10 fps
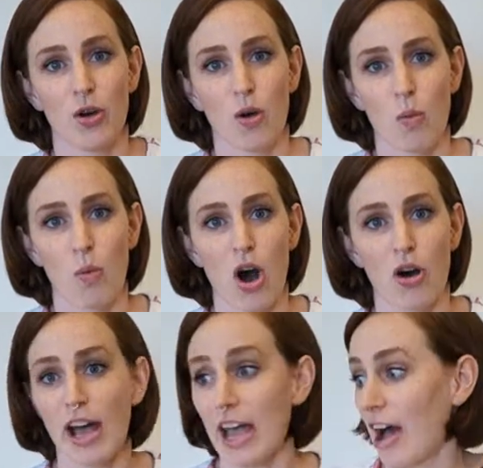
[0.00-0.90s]
while
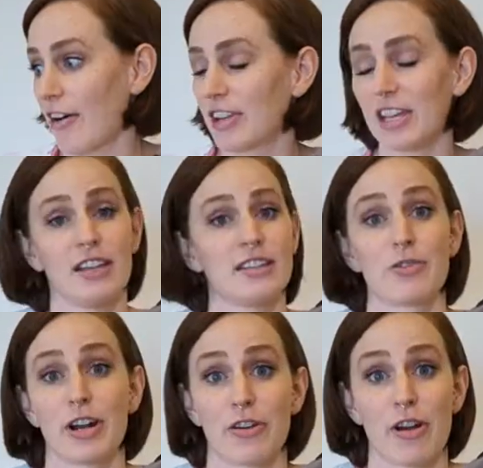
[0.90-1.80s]
I have kids
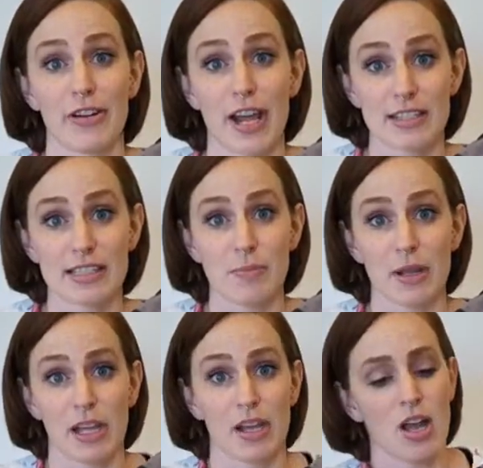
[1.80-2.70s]
running around next to
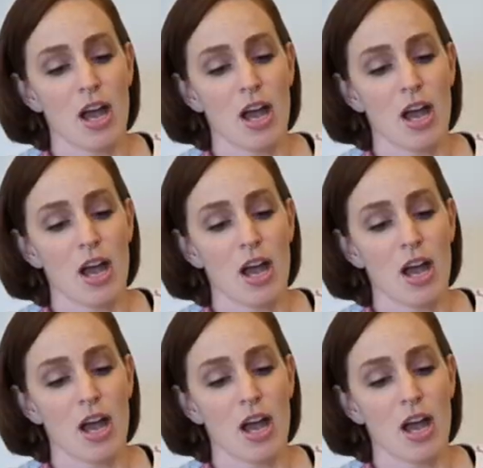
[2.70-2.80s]
me.